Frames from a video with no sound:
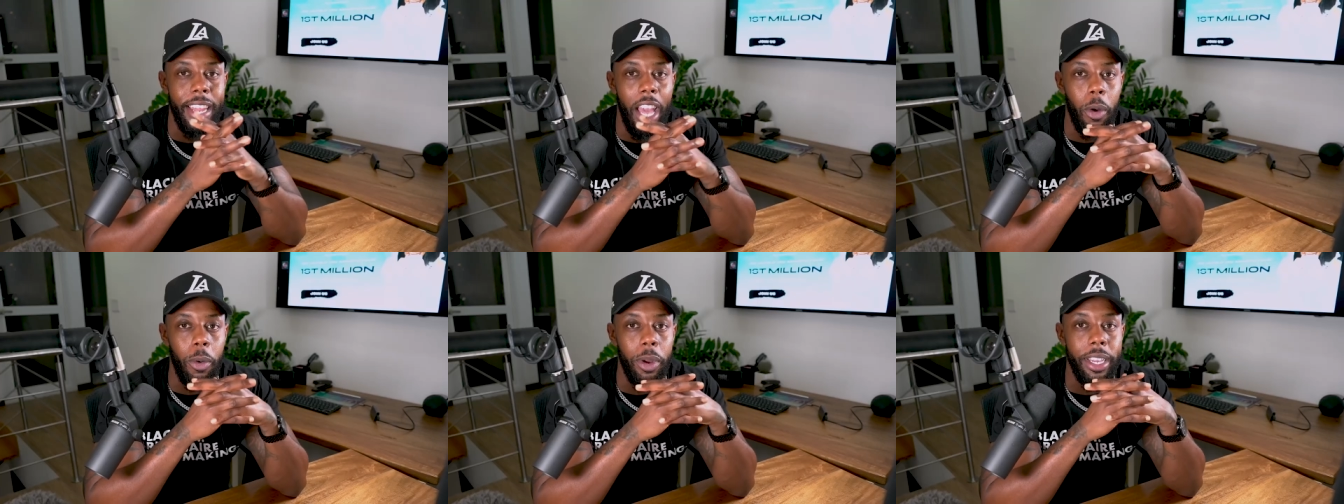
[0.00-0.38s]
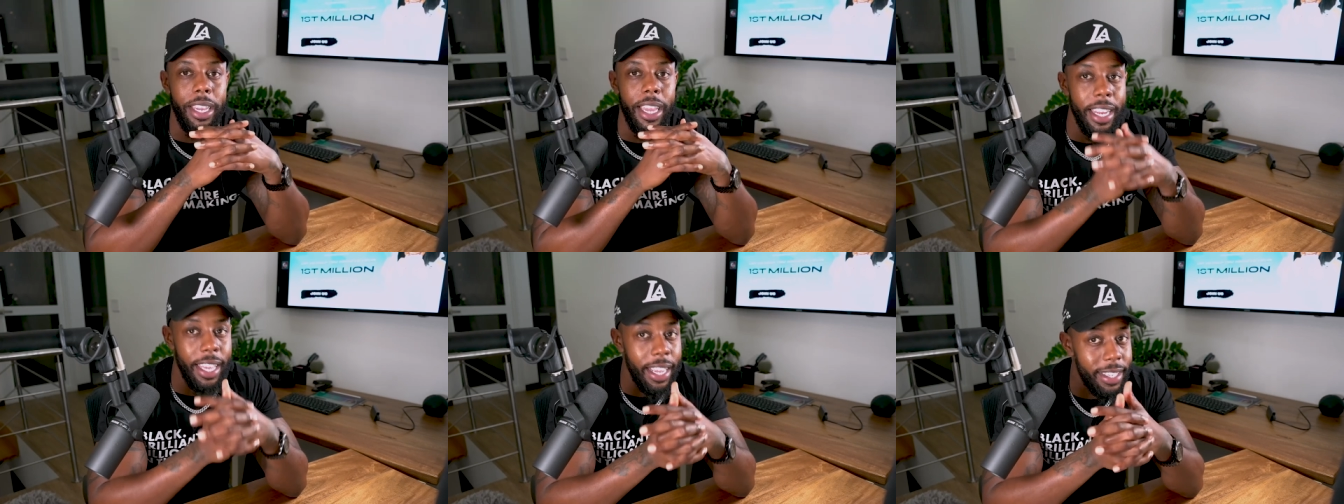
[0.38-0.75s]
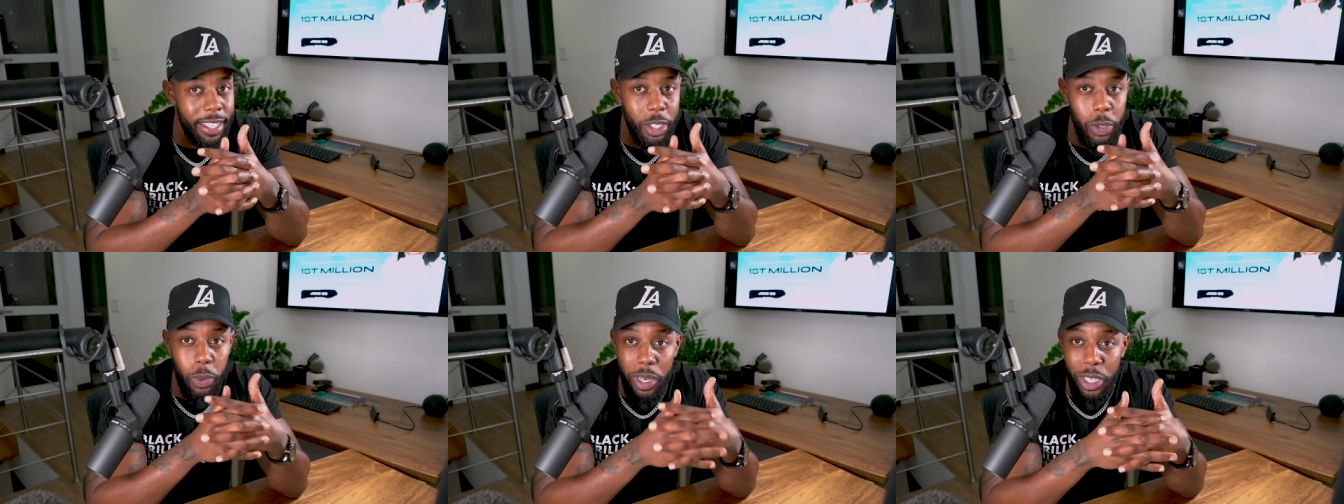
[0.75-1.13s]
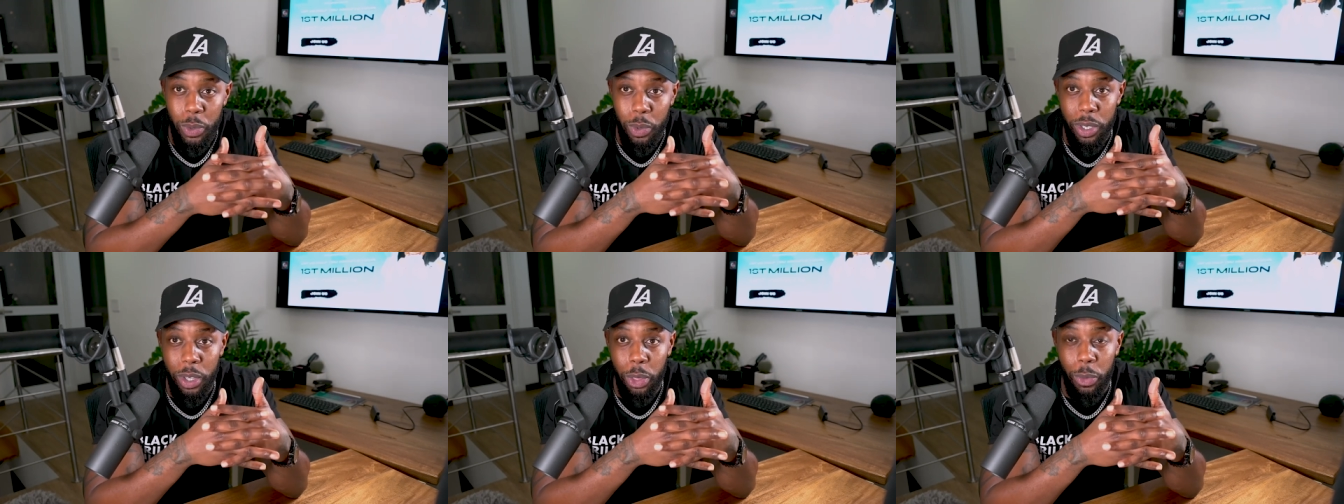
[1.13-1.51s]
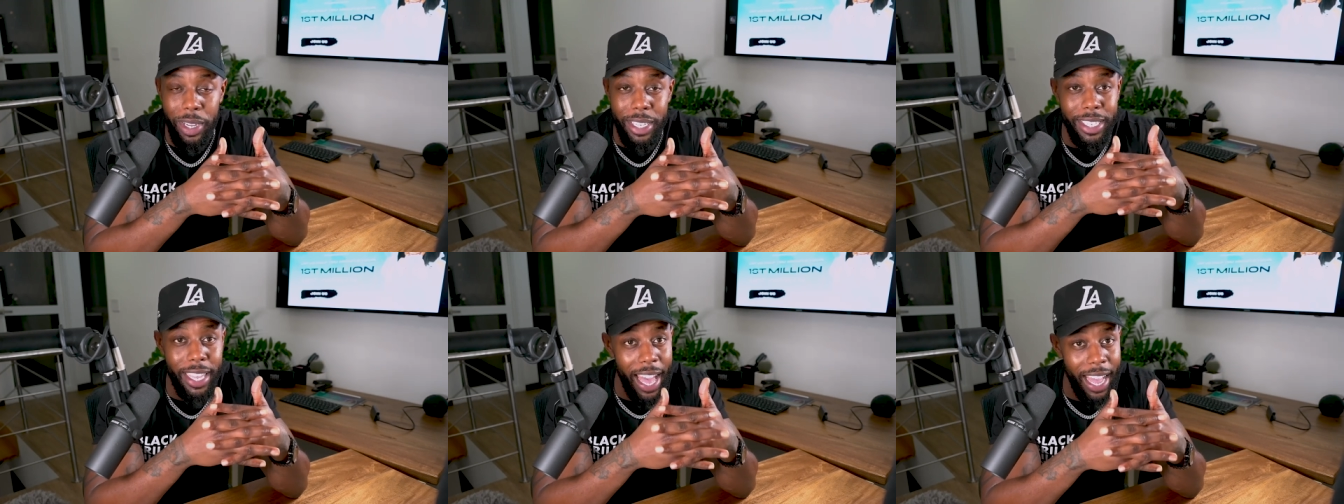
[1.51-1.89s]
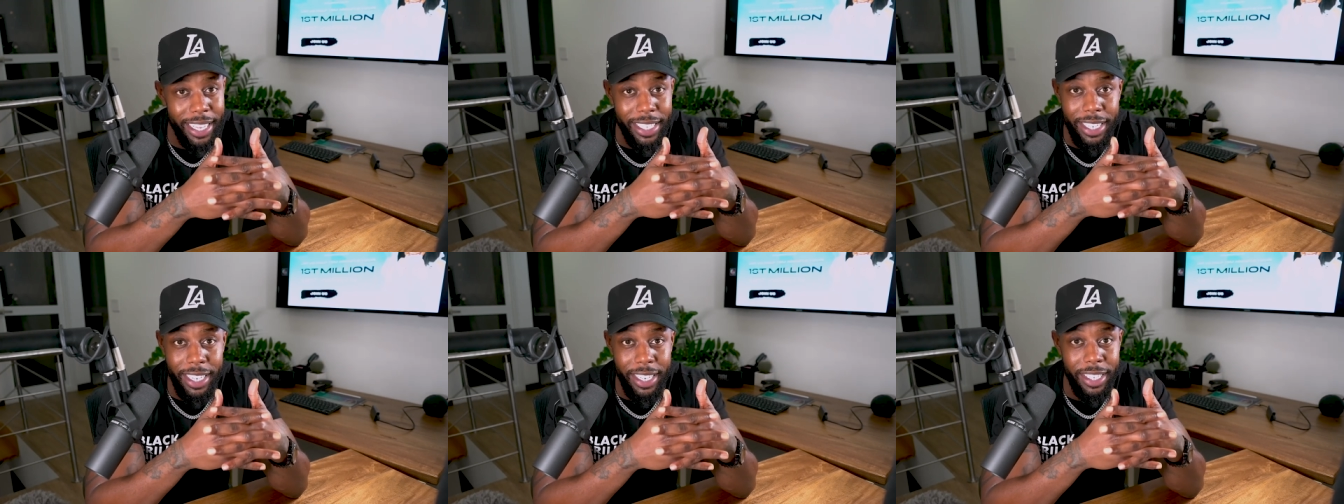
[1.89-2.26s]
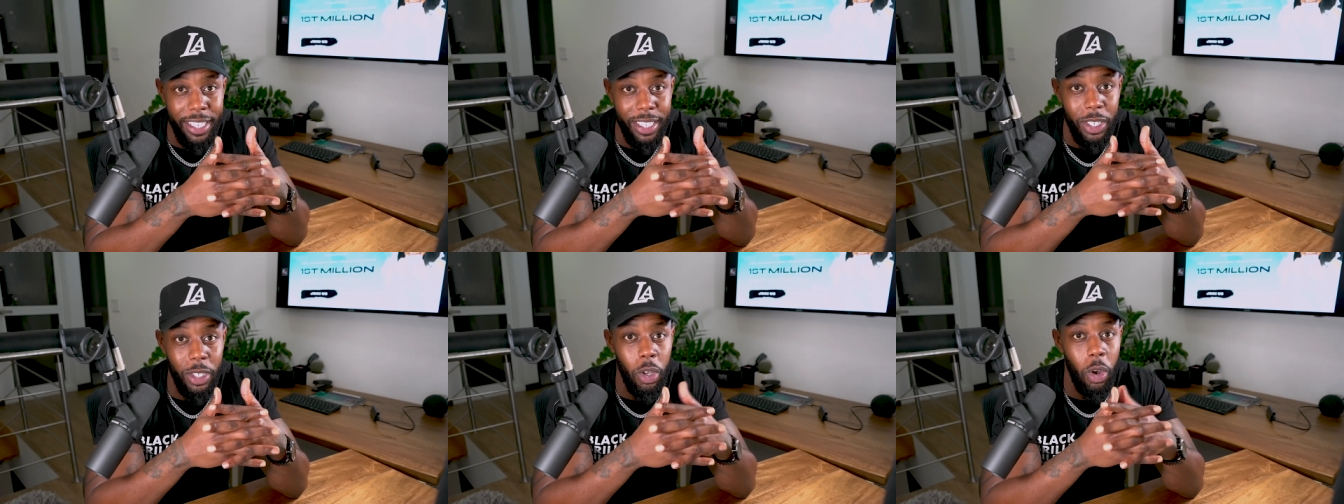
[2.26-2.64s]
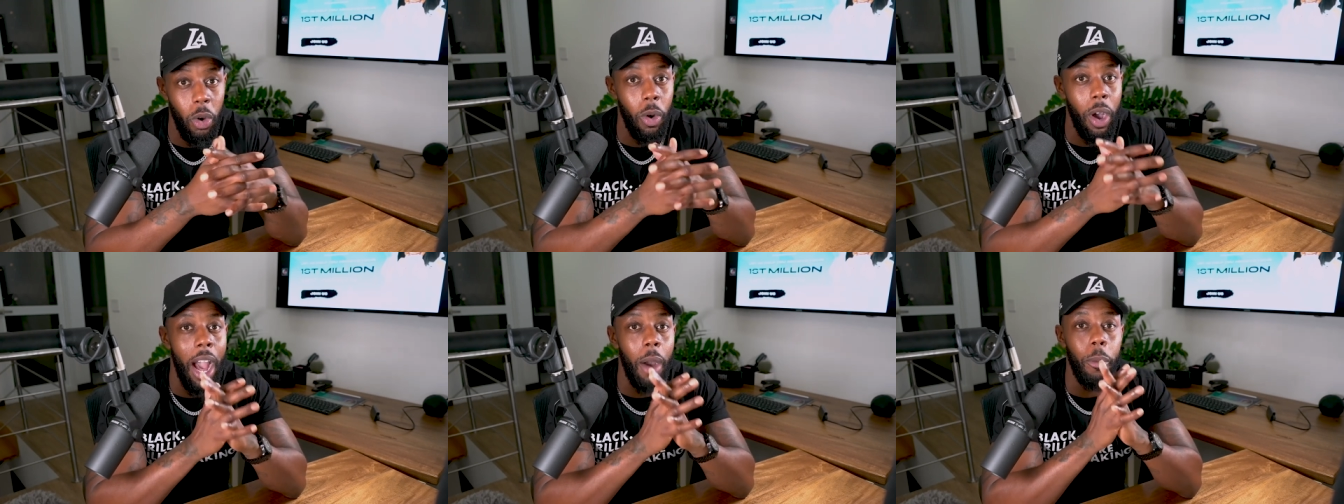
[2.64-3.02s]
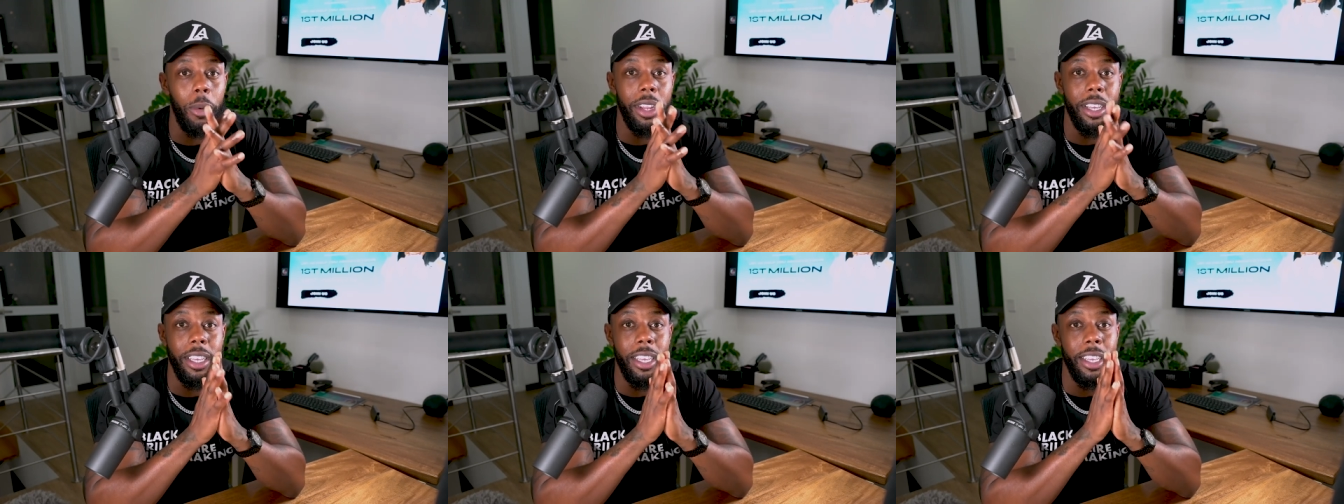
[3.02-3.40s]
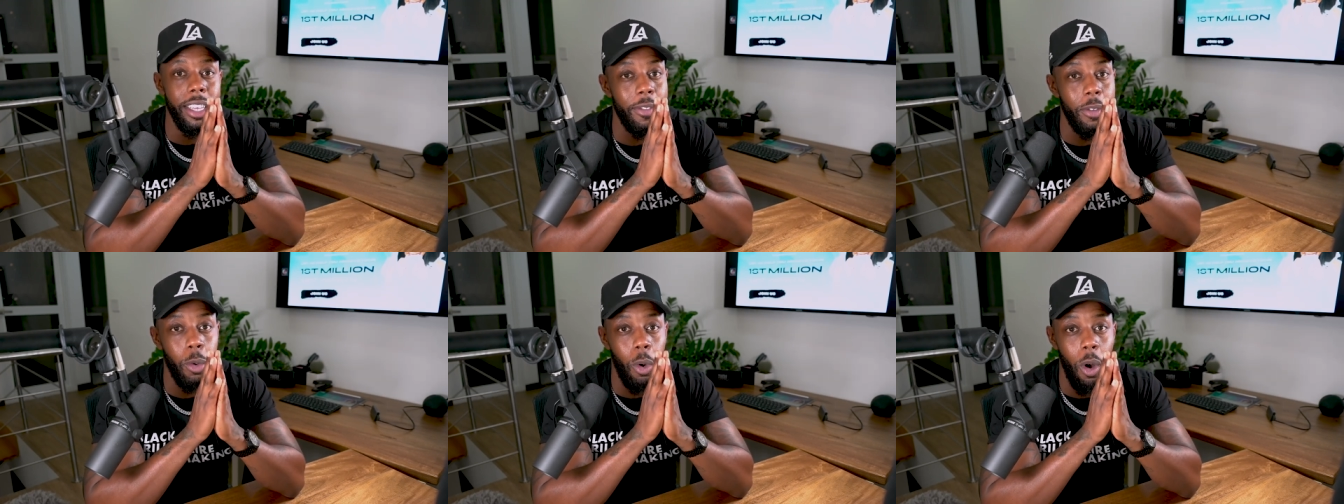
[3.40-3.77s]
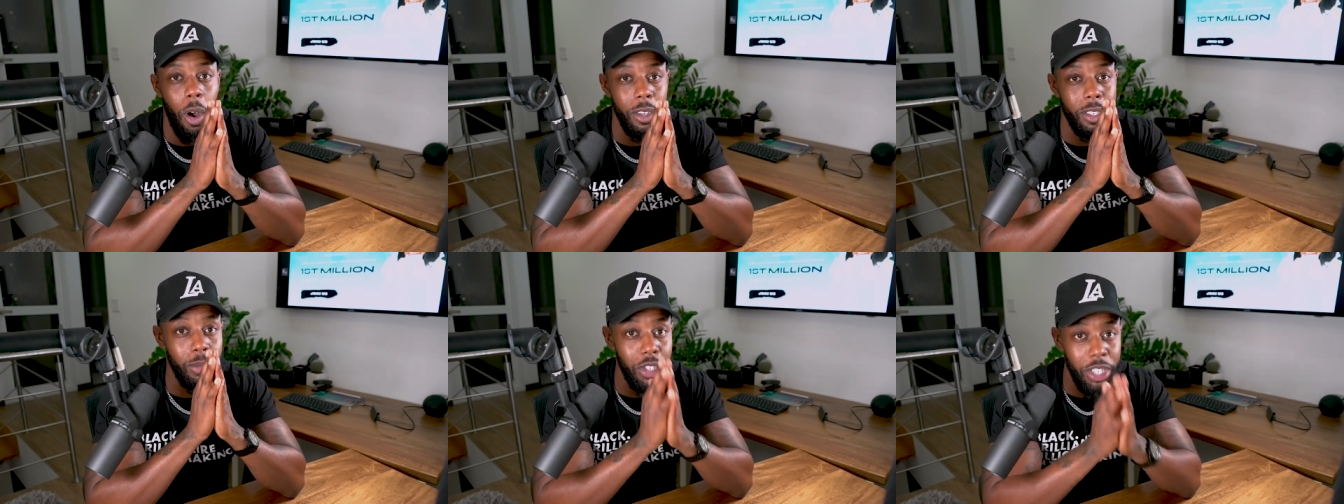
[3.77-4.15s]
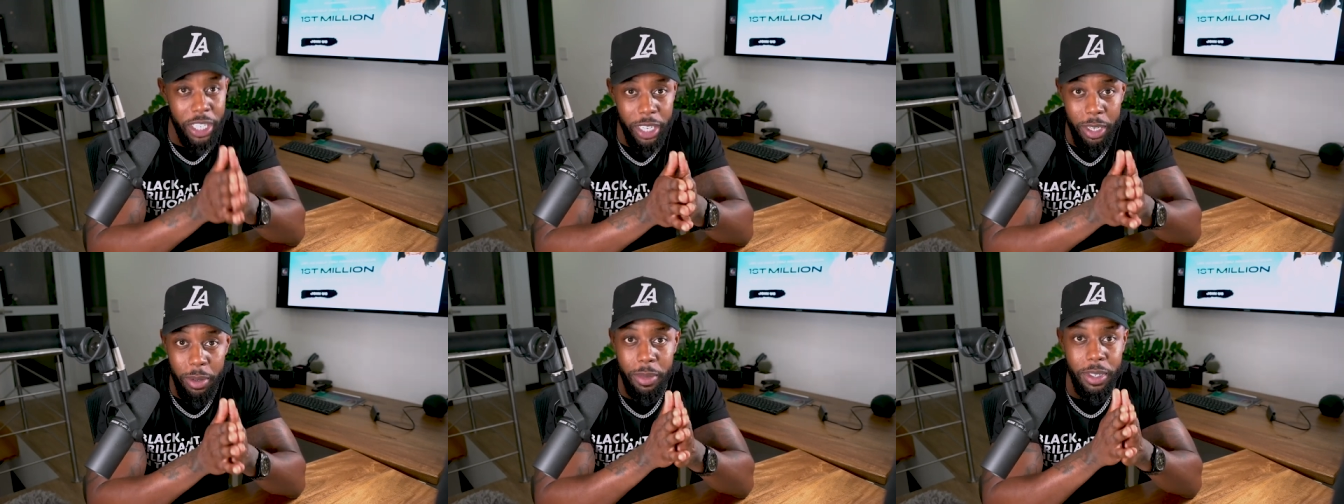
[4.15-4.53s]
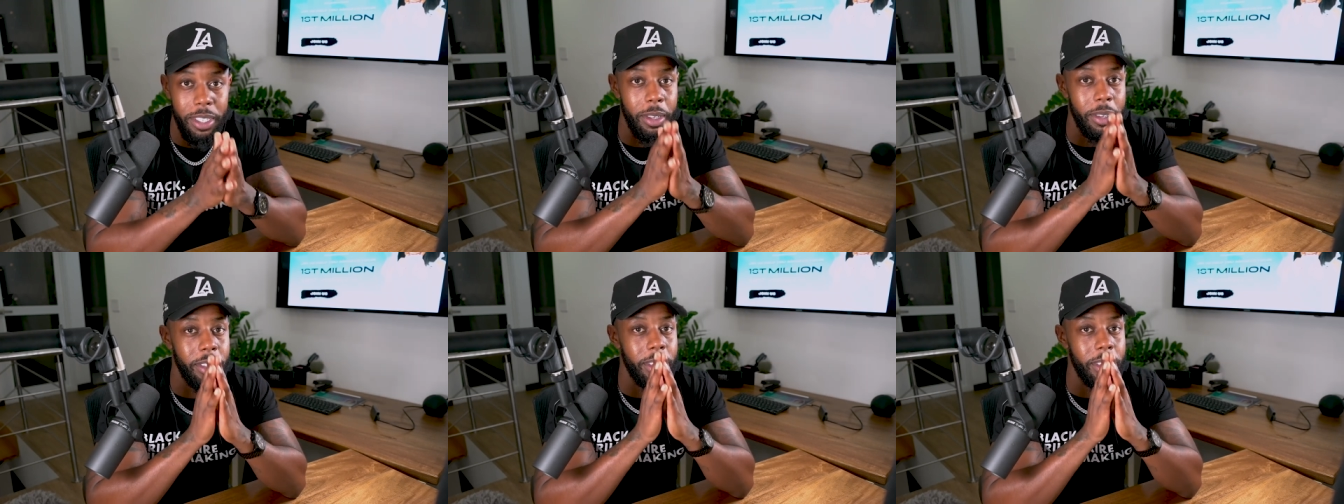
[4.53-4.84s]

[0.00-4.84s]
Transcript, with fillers: Now we're getting into the 2023 tax season, so I want to give you all some gems,